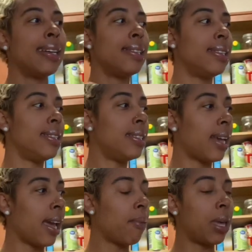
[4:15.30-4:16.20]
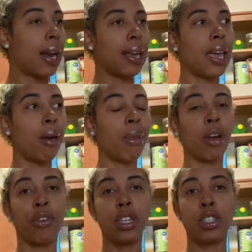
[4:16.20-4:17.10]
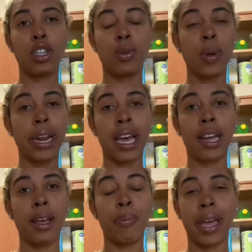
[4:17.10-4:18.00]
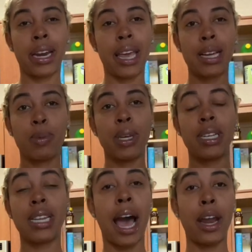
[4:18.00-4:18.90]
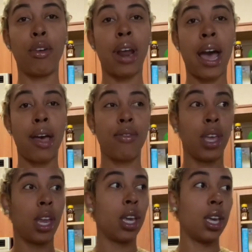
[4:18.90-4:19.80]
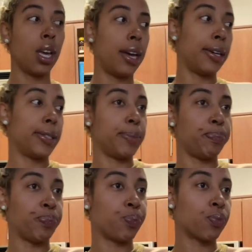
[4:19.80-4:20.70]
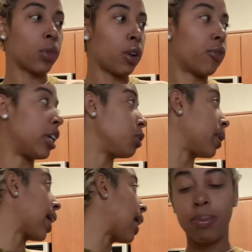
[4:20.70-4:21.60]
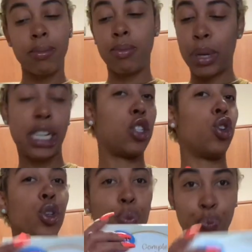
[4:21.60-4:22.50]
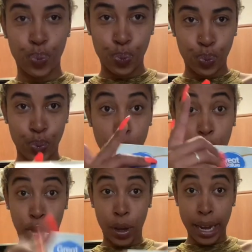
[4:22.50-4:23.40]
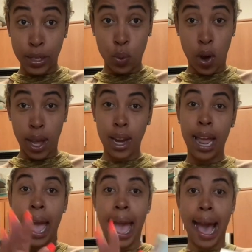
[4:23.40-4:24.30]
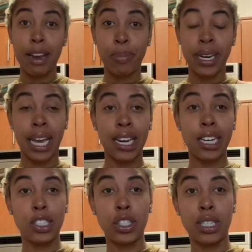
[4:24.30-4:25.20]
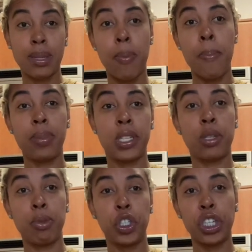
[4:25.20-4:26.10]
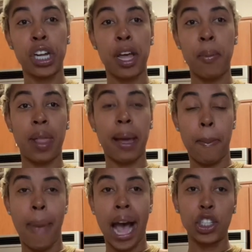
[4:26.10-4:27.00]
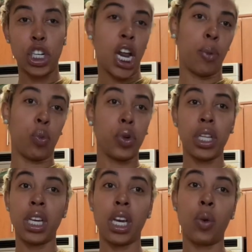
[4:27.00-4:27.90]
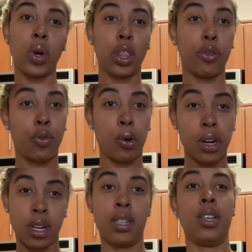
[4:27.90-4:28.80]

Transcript: I can't make French toast banana pancakes because I don't have any fresh banana, but it's cool. If you guys want, add banana, just smush it up, like mash it up really good with a fork.